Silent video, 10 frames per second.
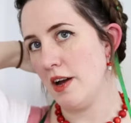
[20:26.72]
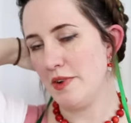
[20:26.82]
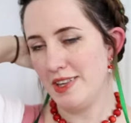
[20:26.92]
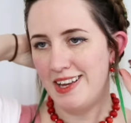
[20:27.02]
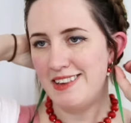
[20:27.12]
I
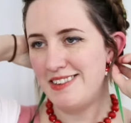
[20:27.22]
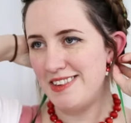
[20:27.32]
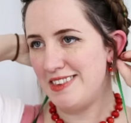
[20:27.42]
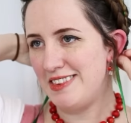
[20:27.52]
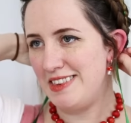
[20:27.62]
realize
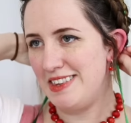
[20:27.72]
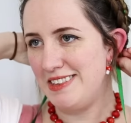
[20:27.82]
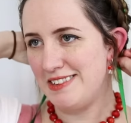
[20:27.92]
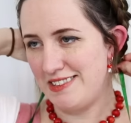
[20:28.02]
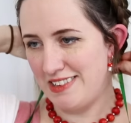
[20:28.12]
that
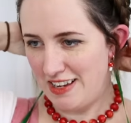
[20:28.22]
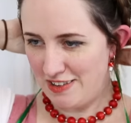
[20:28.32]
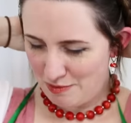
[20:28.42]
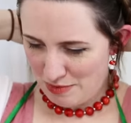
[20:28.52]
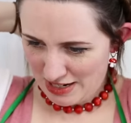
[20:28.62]
these
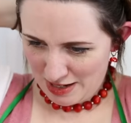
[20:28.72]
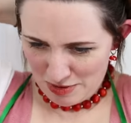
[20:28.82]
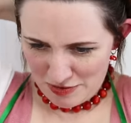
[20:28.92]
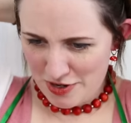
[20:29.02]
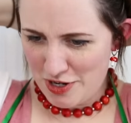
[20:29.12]
styles might not
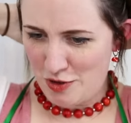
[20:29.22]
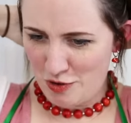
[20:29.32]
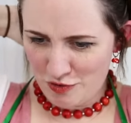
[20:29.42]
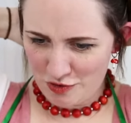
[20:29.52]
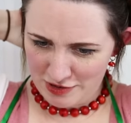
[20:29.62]
be very
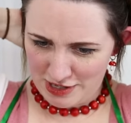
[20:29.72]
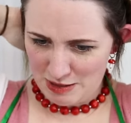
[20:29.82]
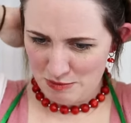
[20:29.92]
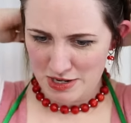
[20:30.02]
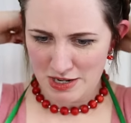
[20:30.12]
useful to
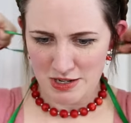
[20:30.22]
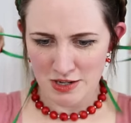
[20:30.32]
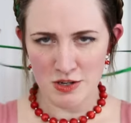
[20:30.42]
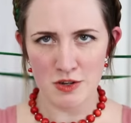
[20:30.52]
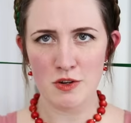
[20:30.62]
anybody
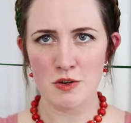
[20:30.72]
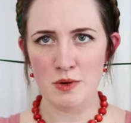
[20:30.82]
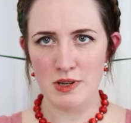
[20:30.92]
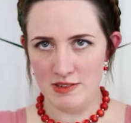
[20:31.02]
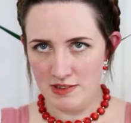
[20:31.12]

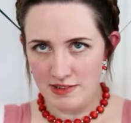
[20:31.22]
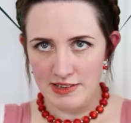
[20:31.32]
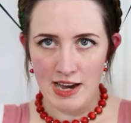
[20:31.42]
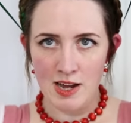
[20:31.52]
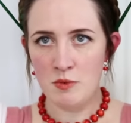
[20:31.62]
who isn't
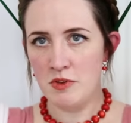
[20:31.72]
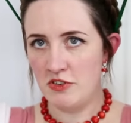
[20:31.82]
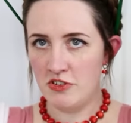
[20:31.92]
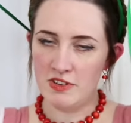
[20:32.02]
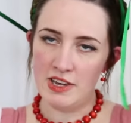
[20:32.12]
down
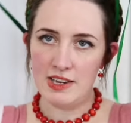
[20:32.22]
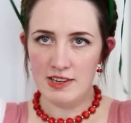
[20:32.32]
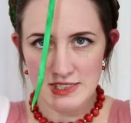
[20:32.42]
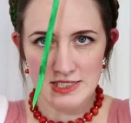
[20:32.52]
with just like